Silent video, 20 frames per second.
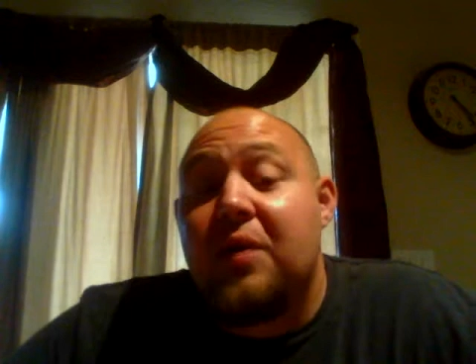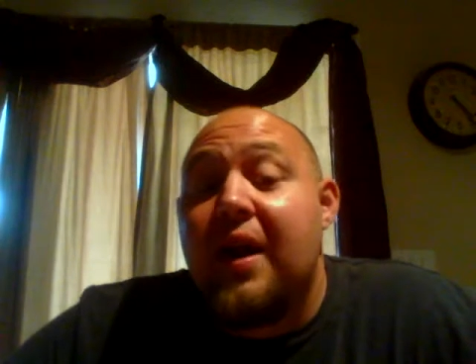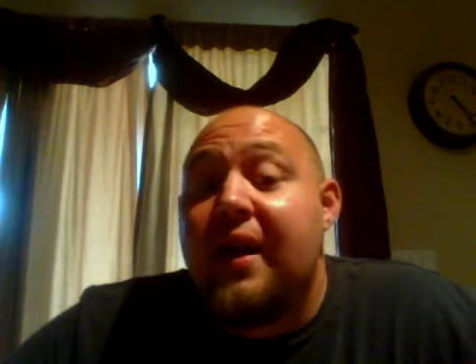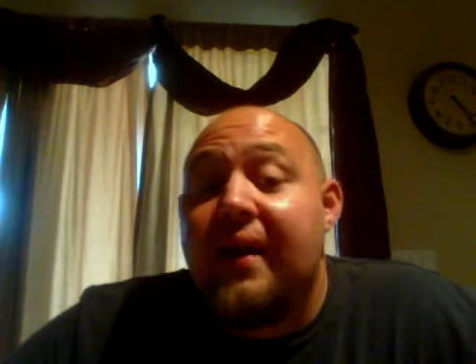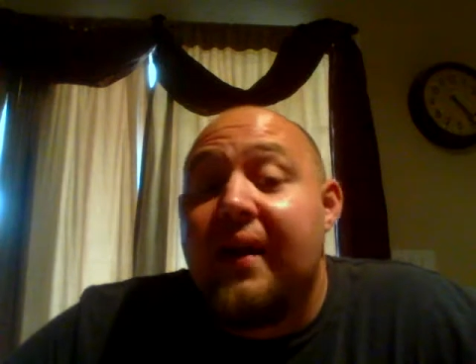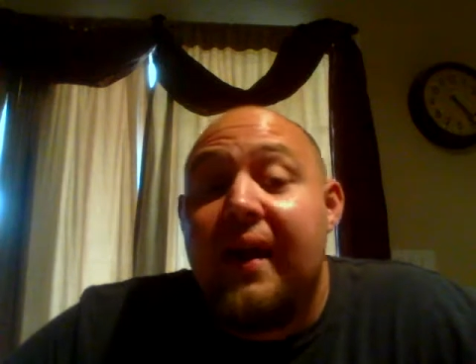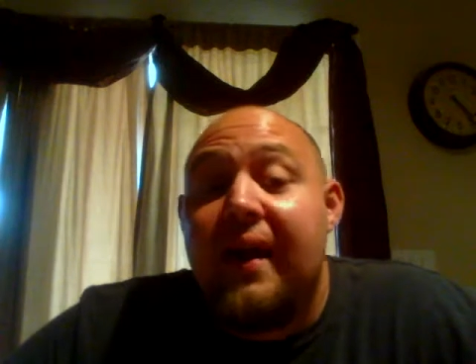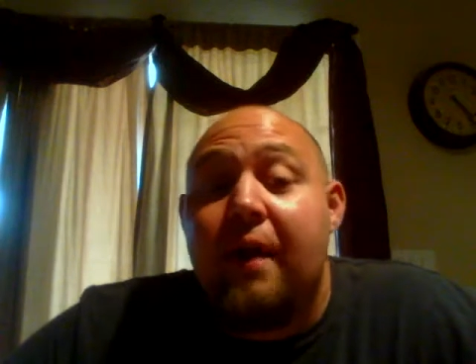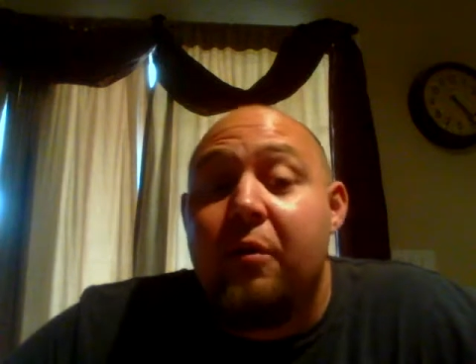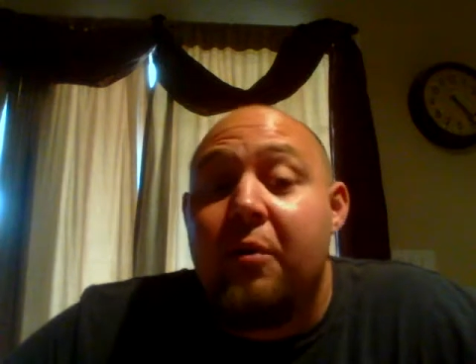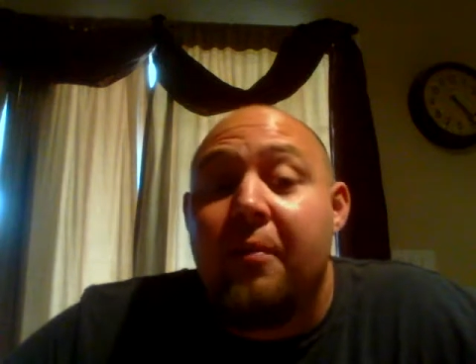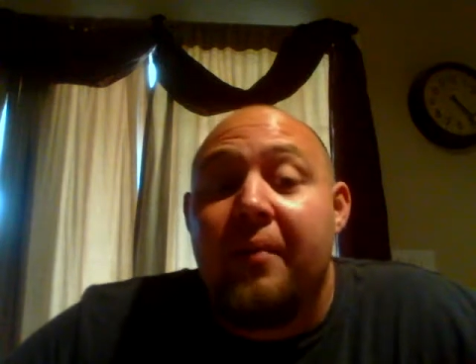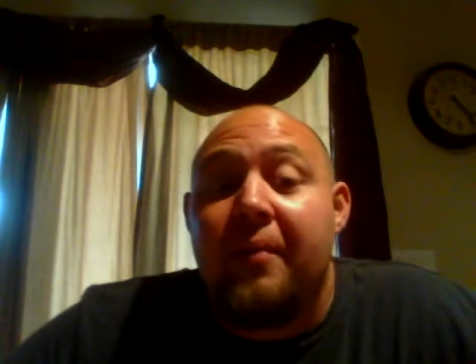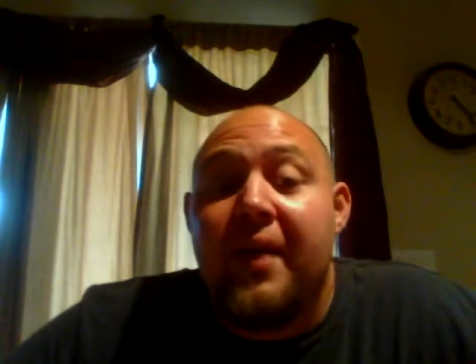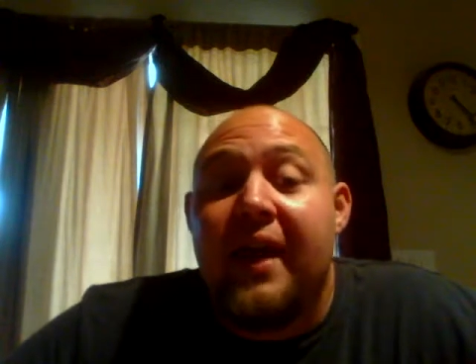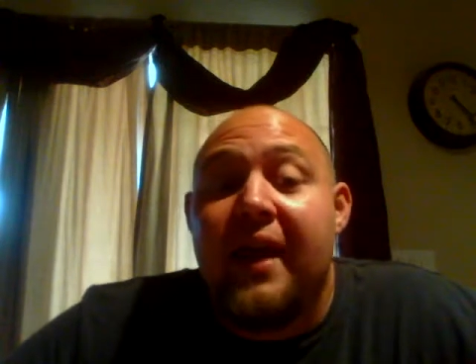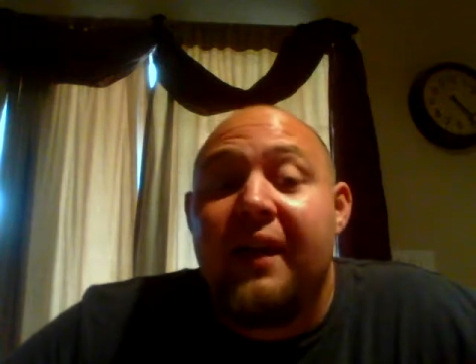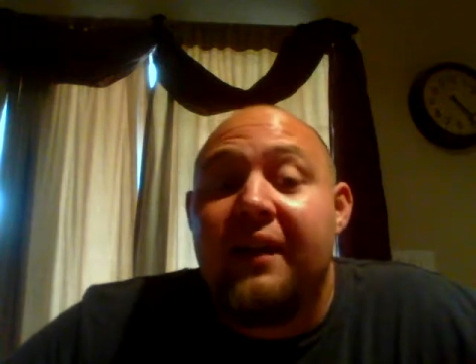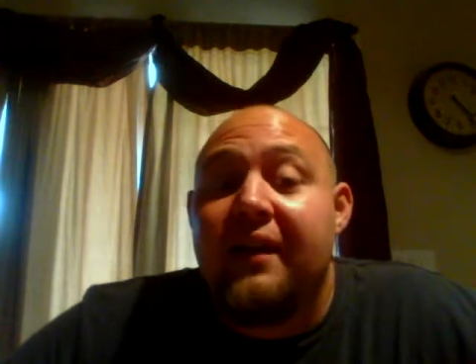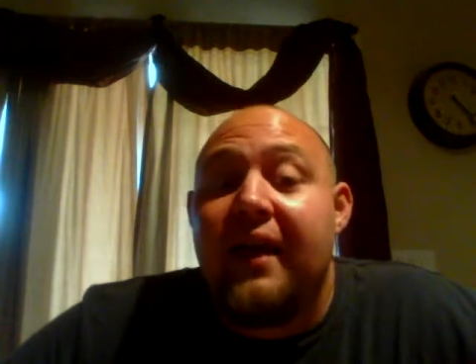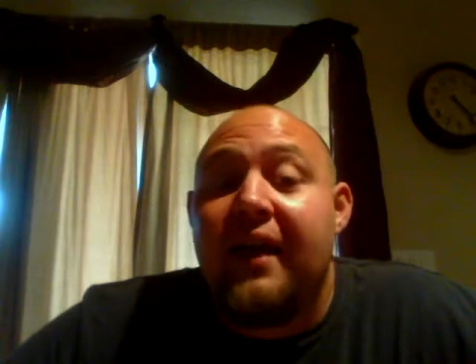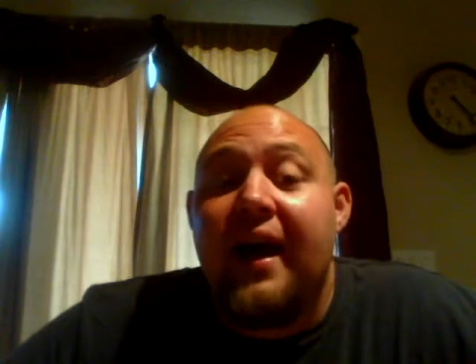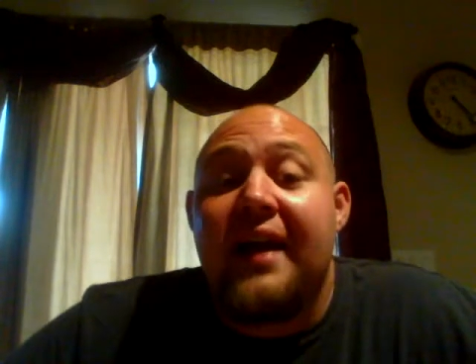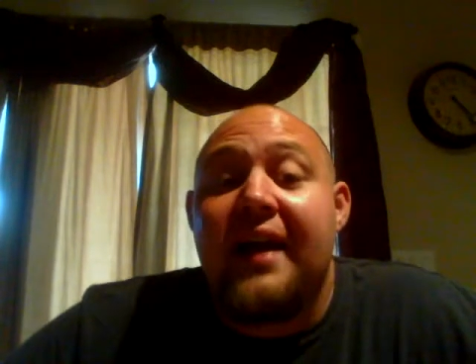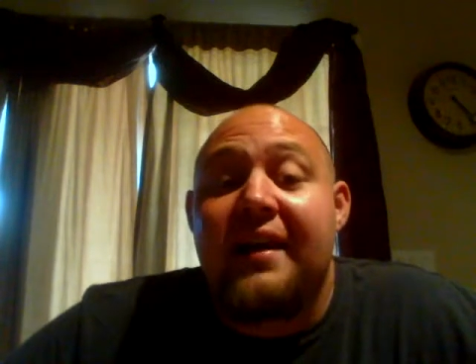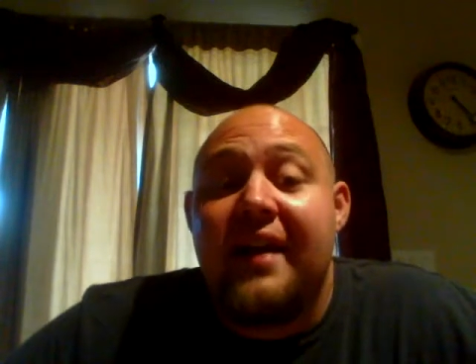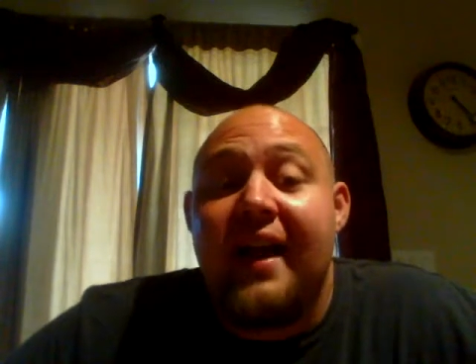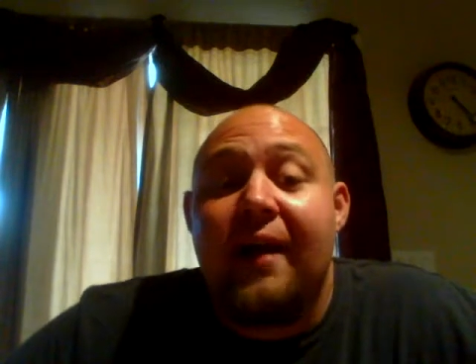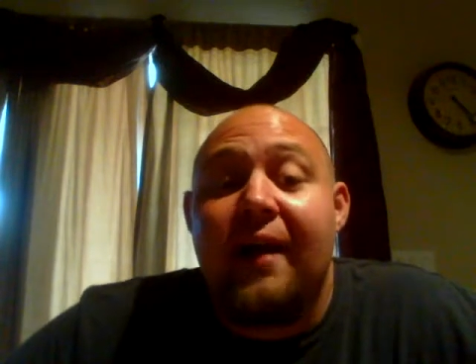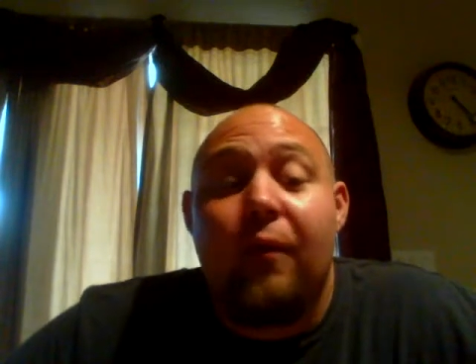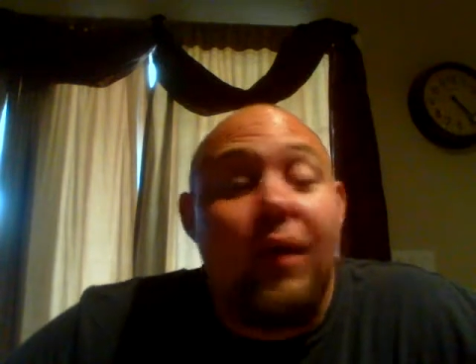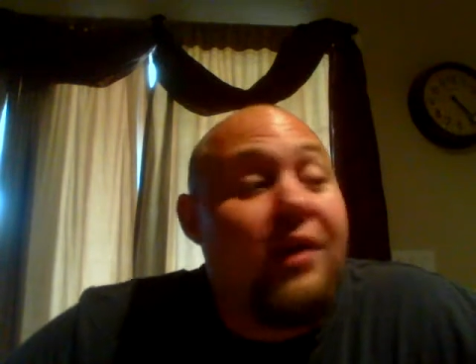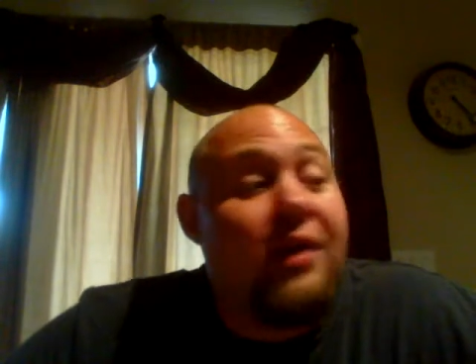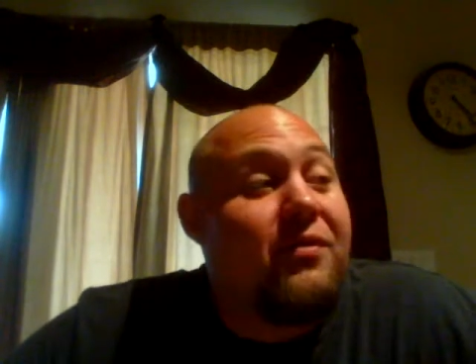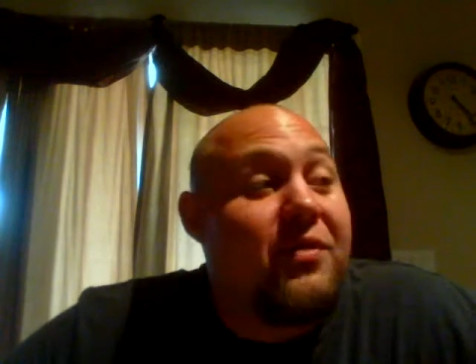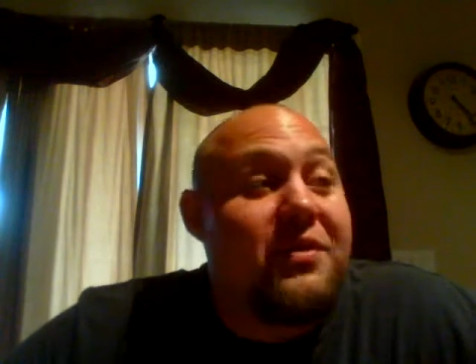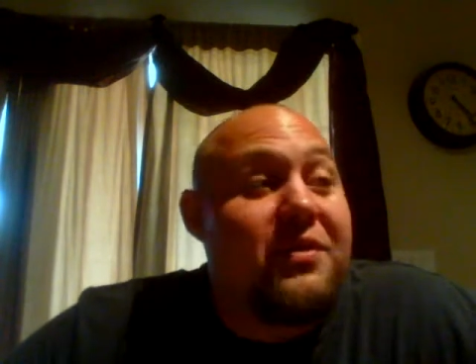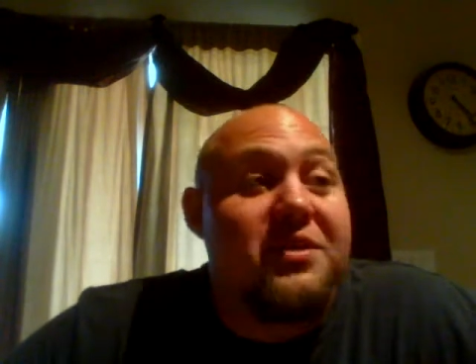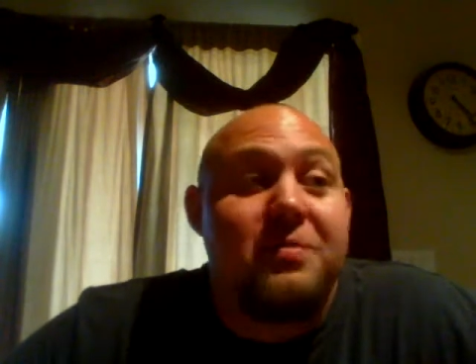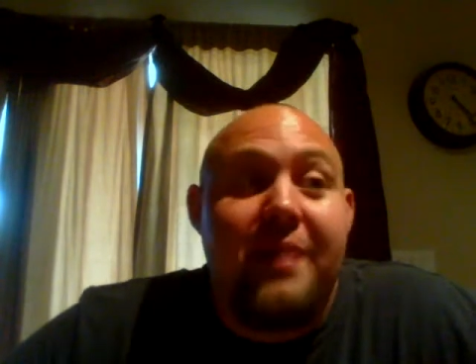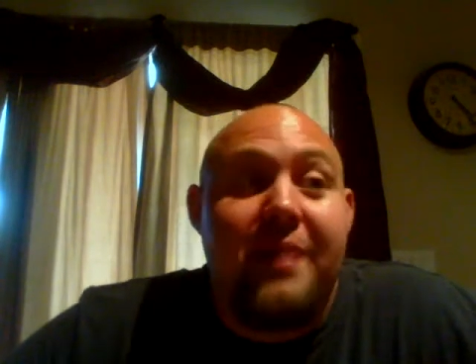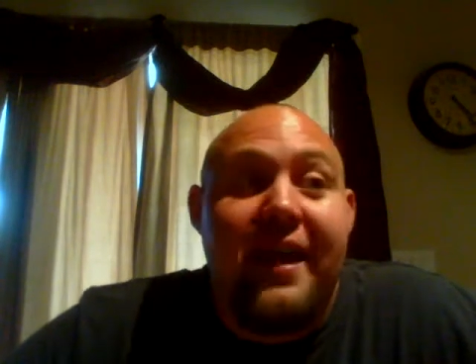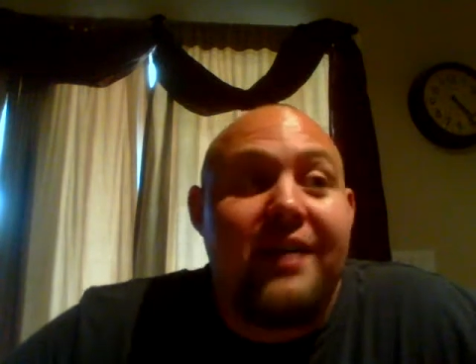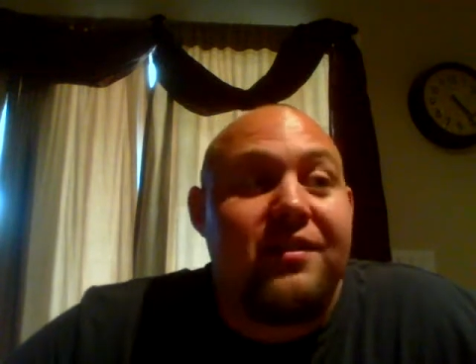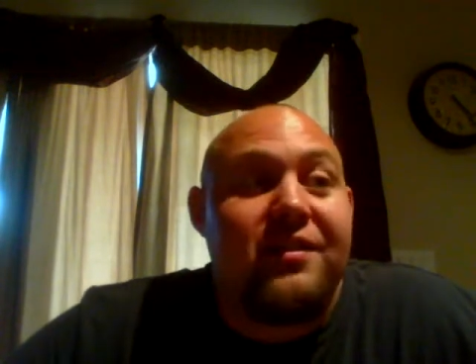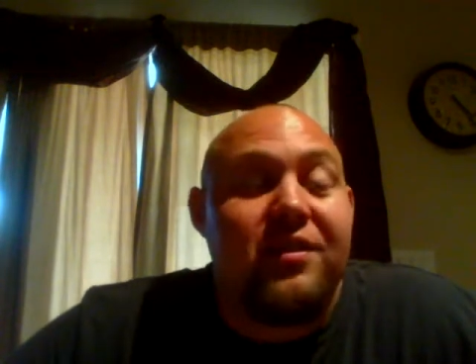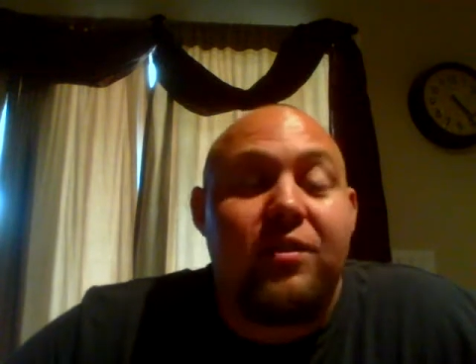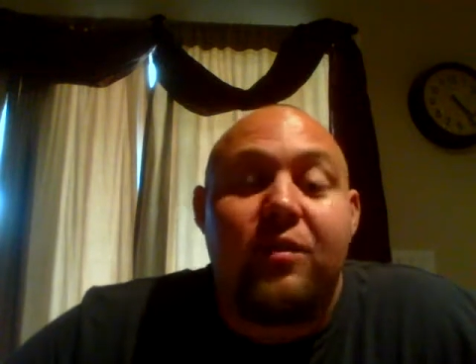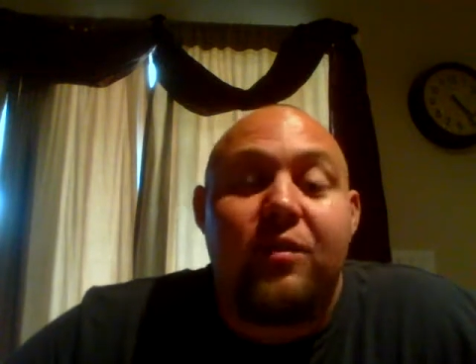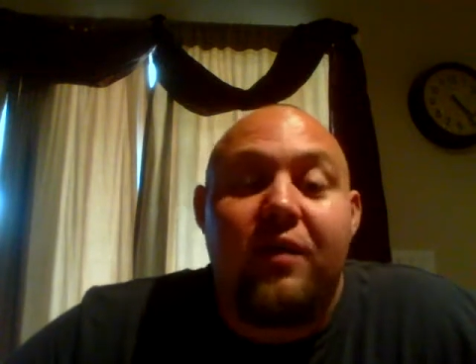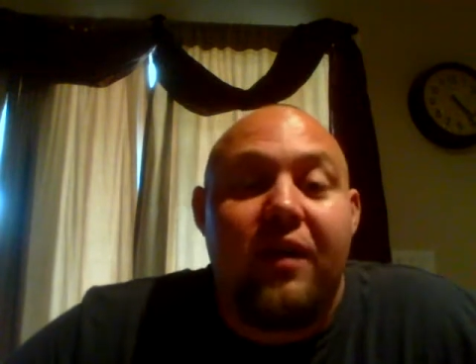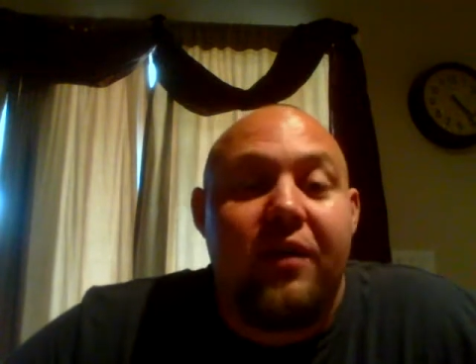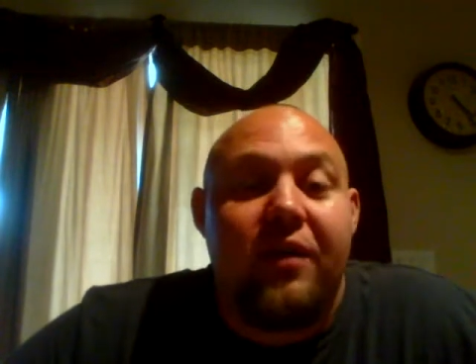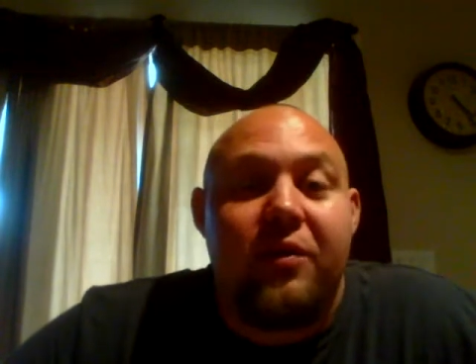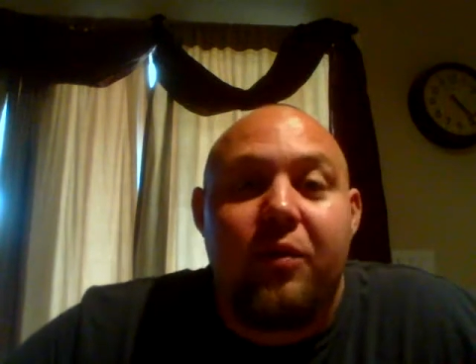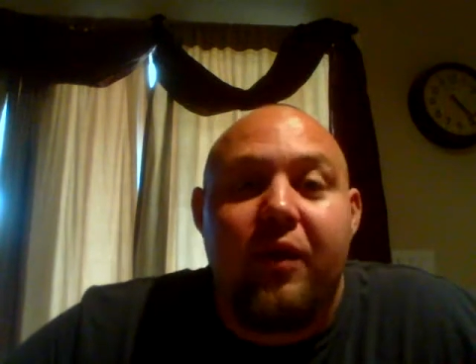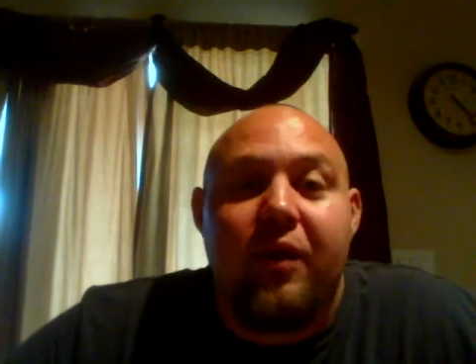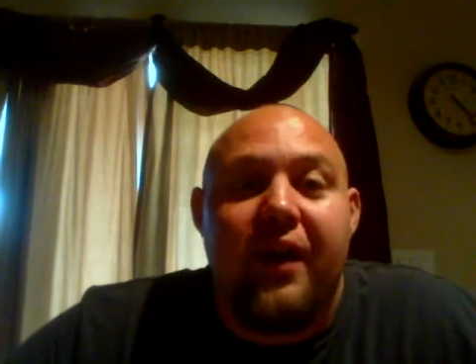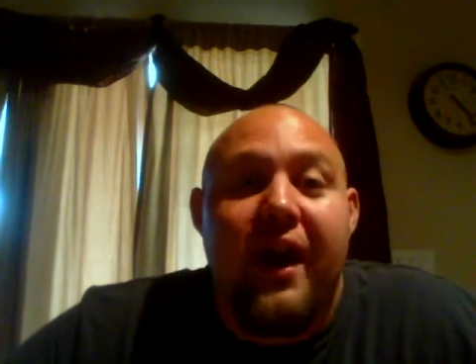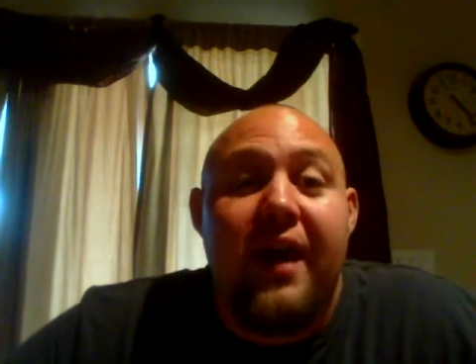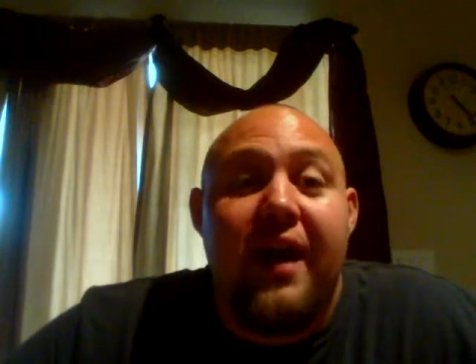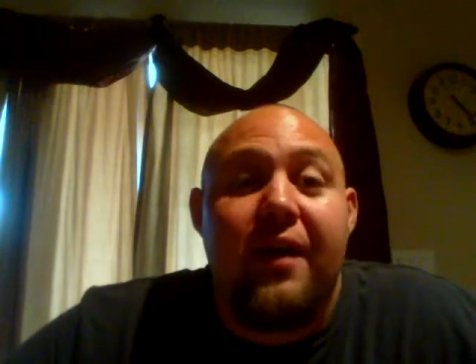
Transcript: great album, and I can't wait for this band to do another one.